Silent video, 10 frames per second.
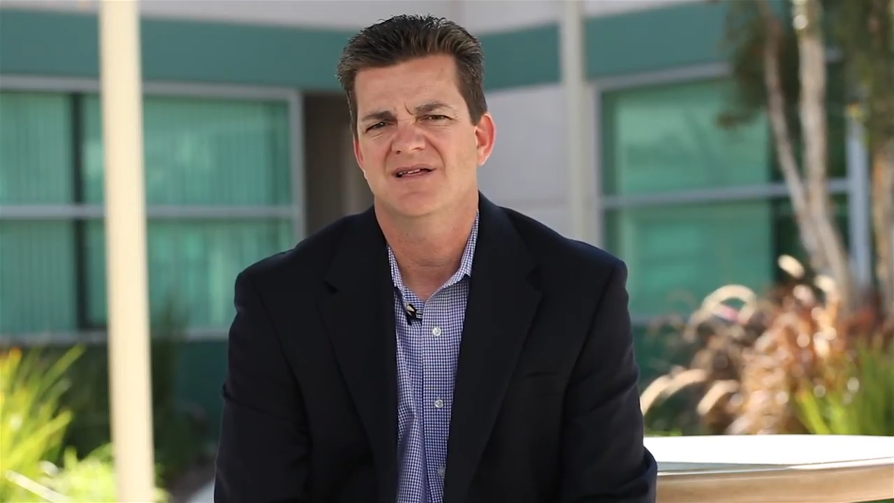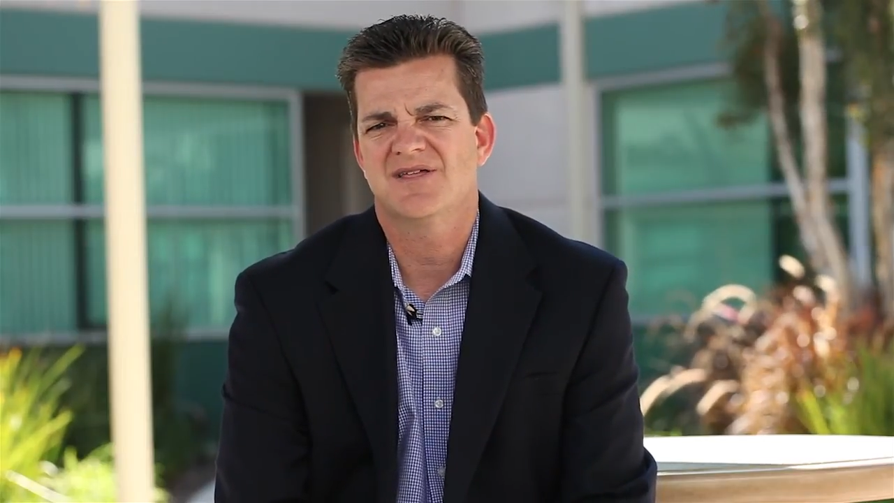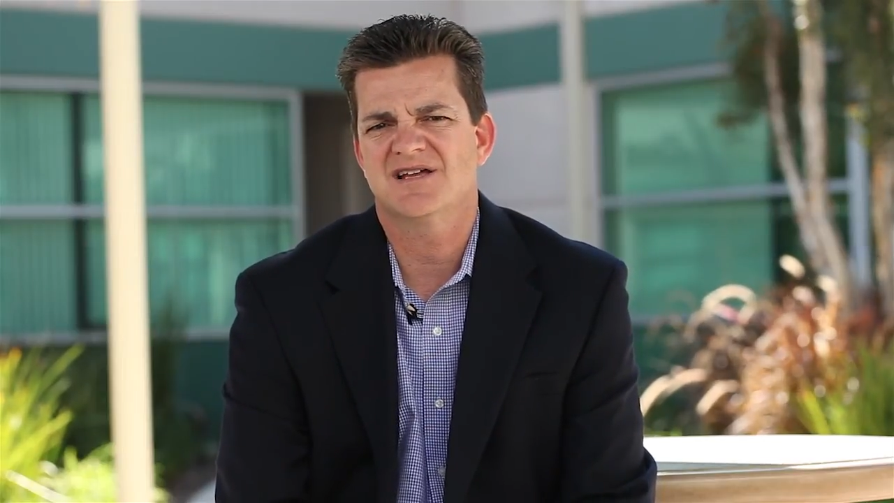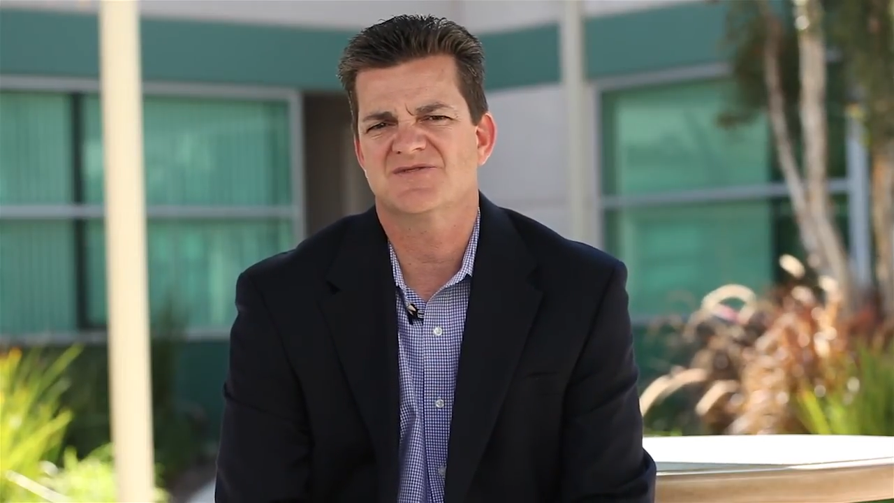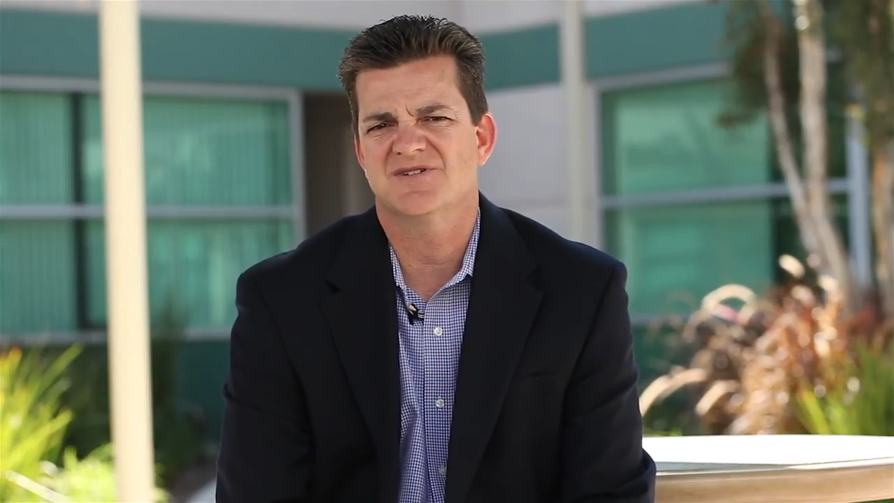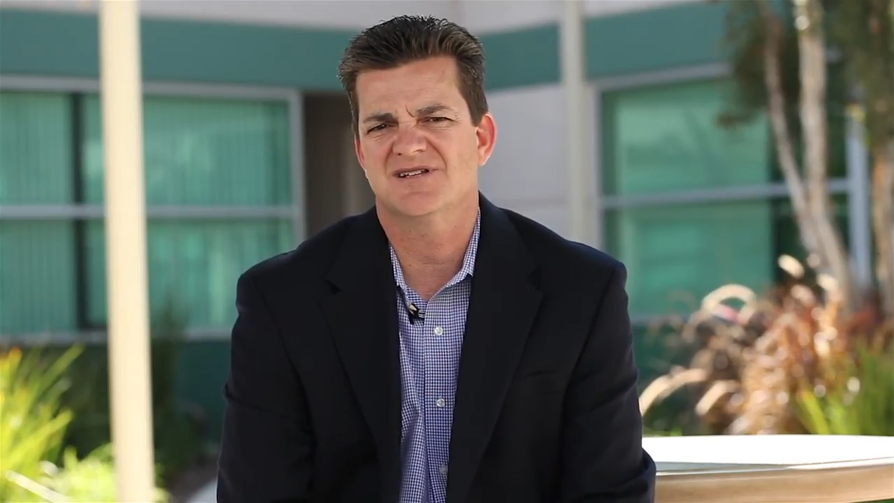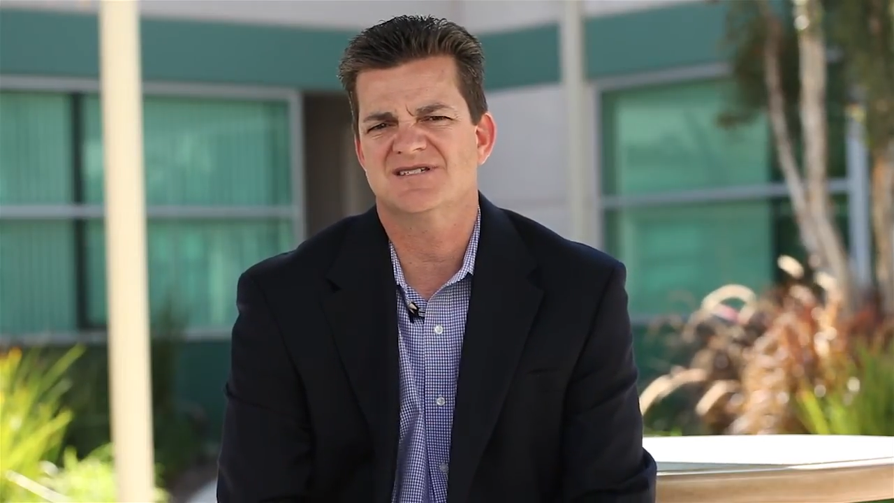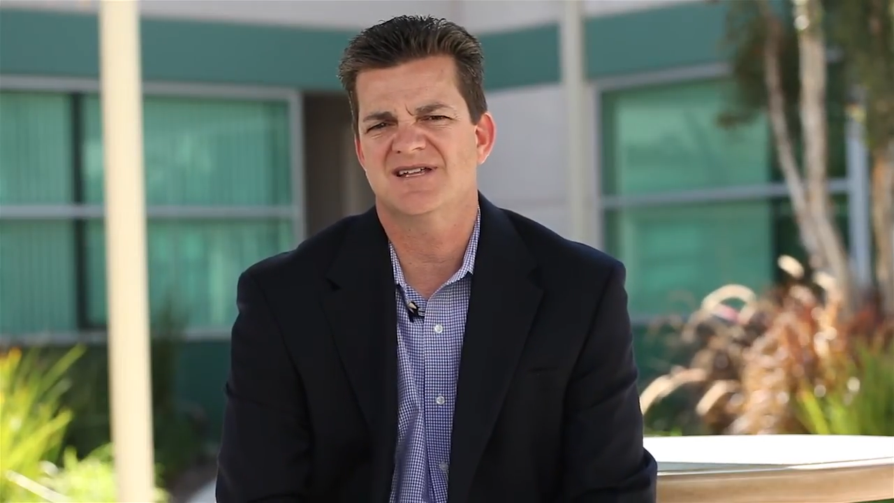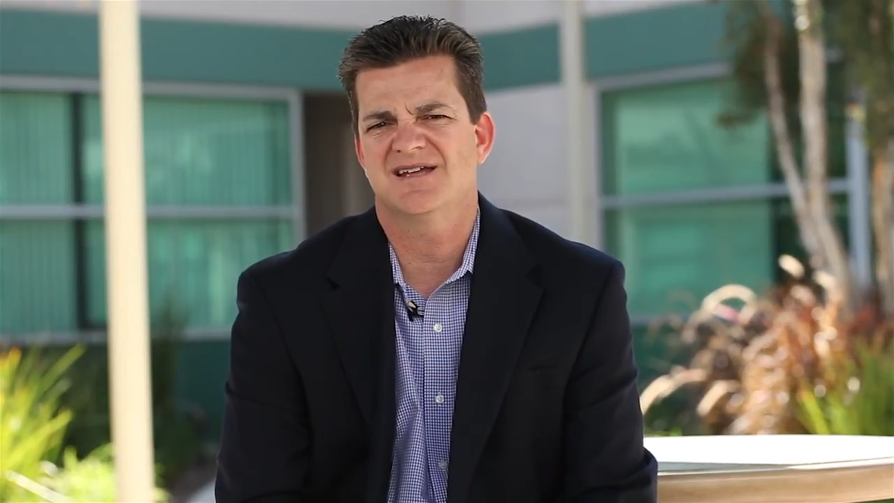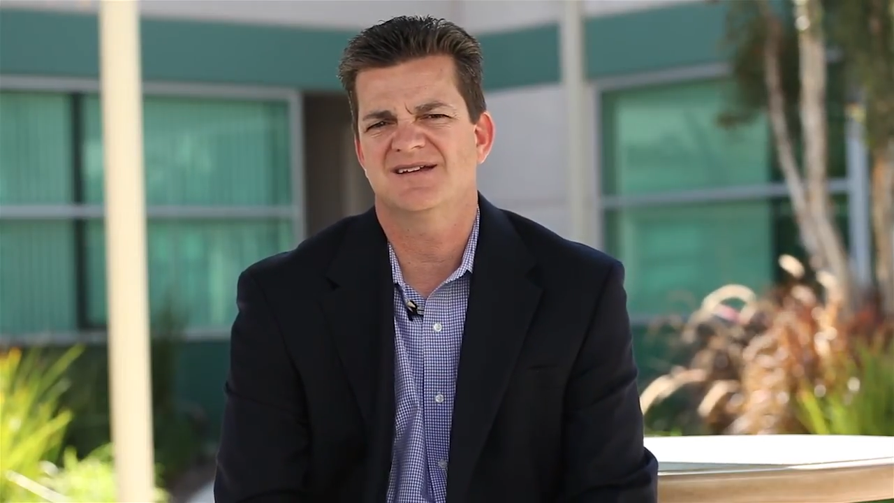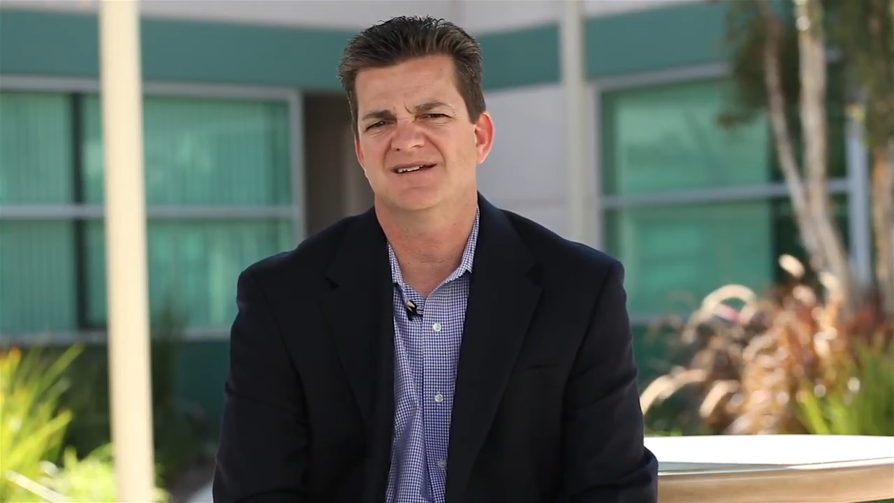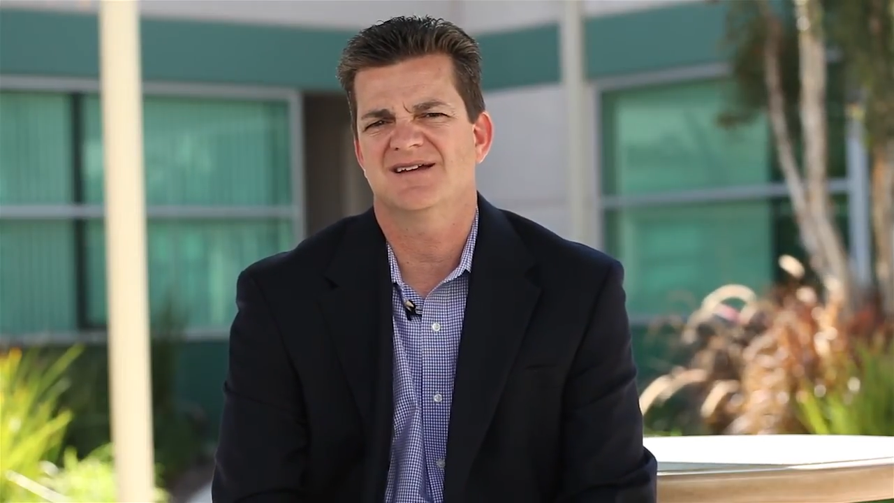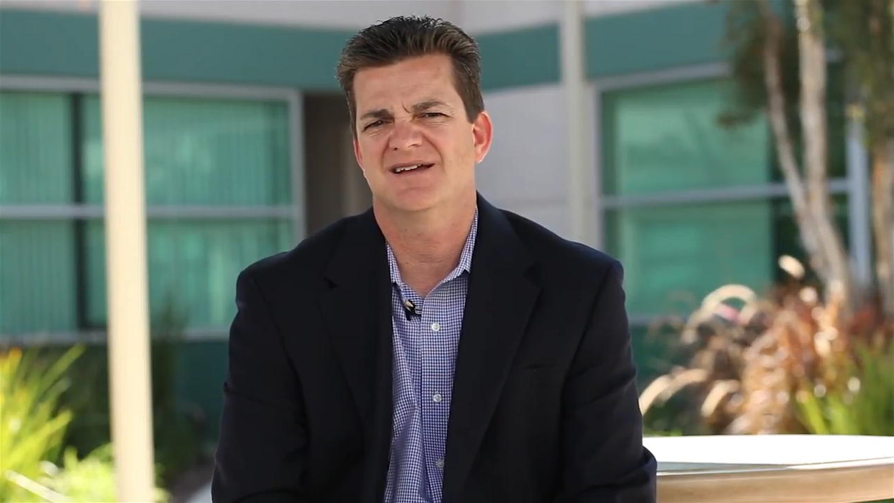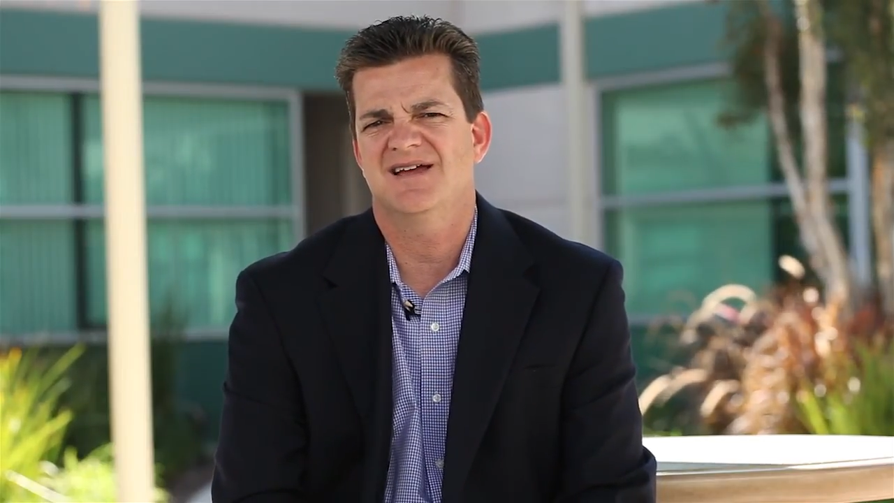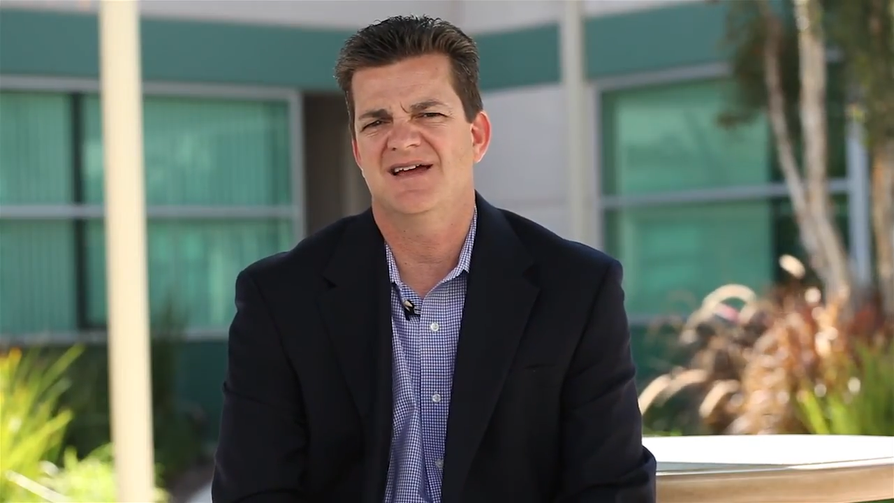Thanks for listening,
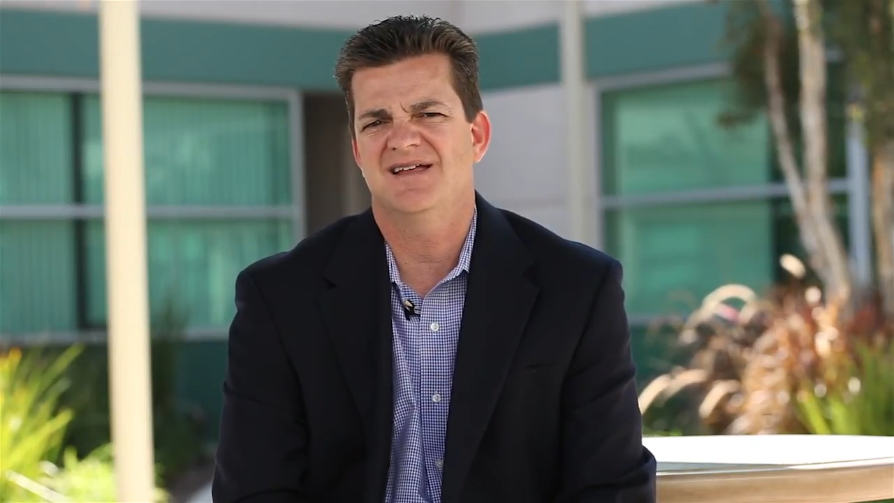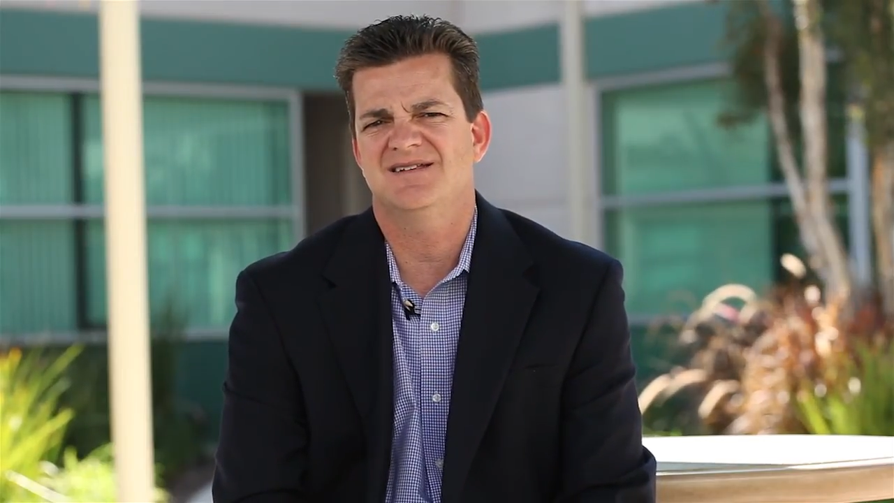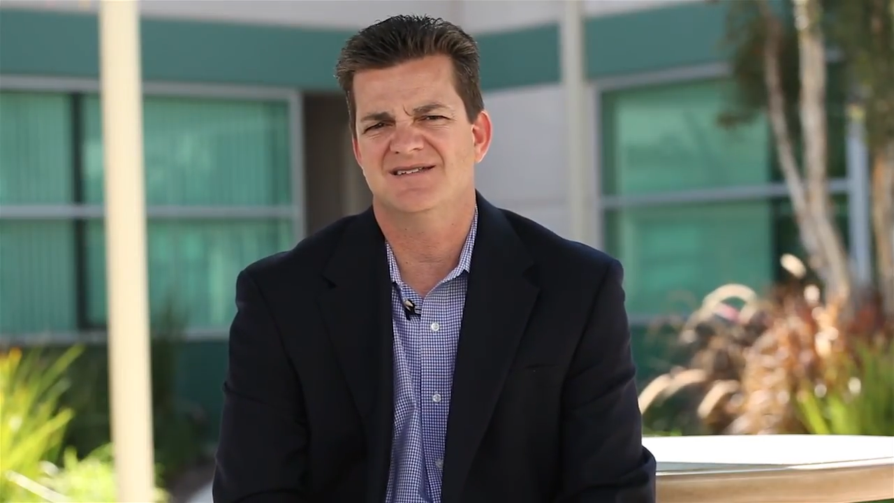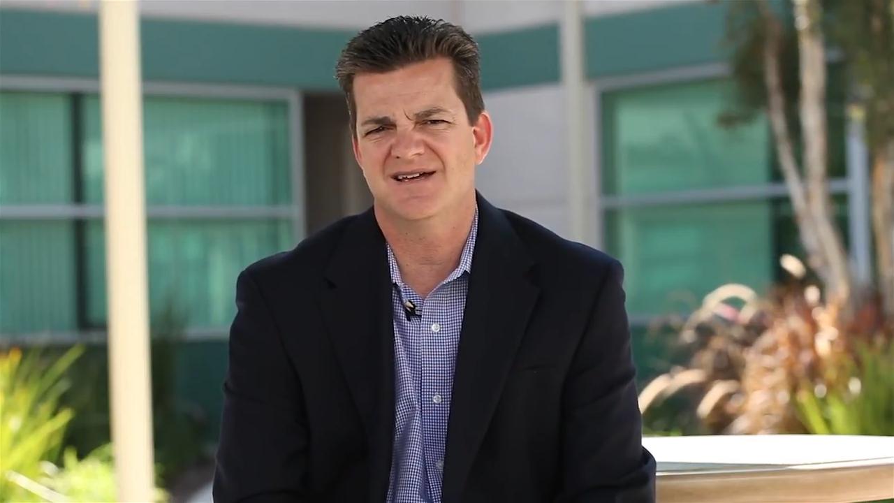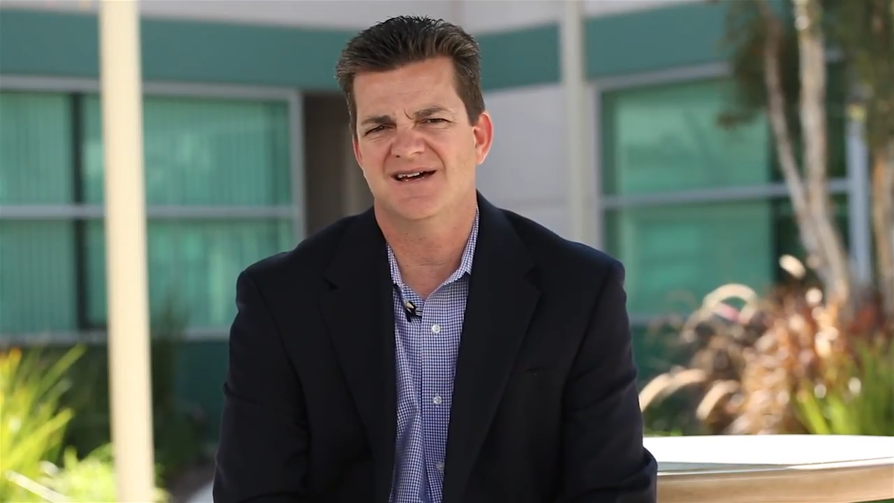and